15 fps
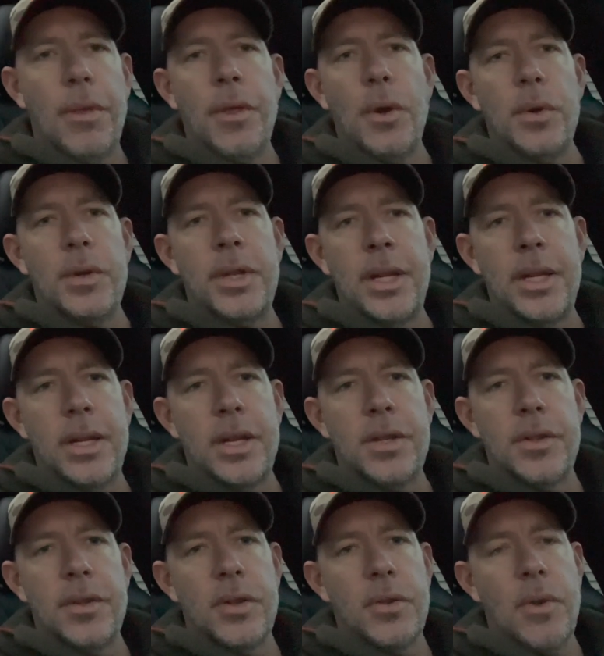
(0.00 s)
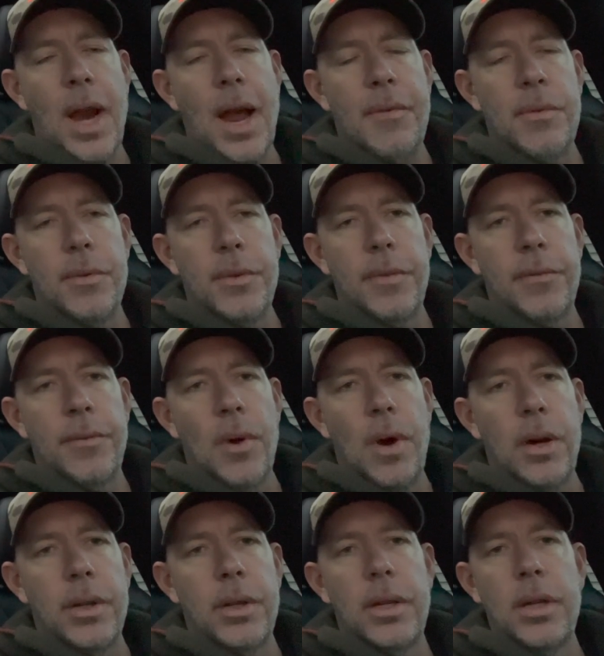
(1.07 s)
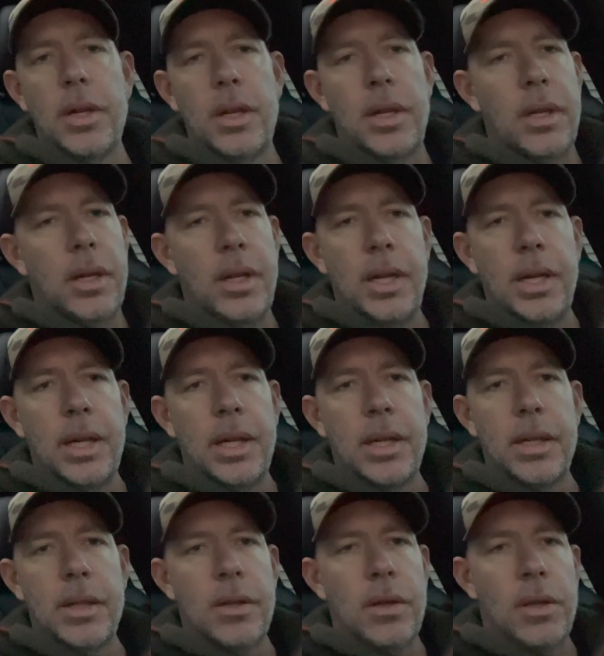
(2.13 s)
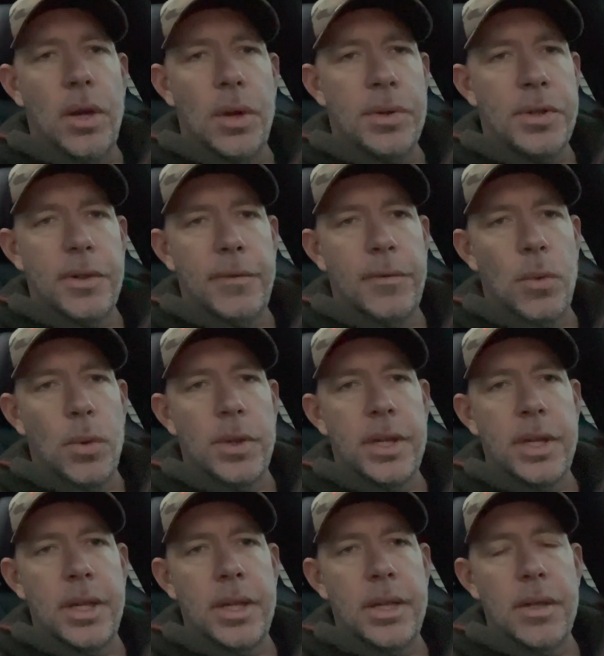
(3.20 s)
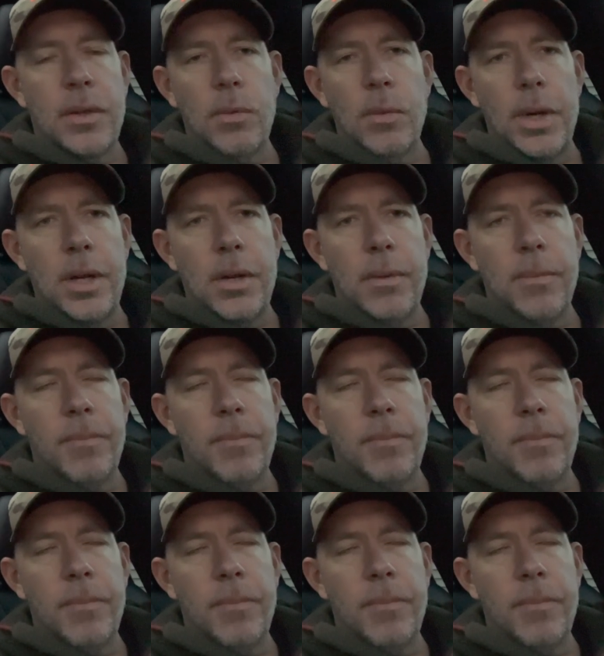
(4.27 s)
13 inches of travel in the front and close to 14 in the rear.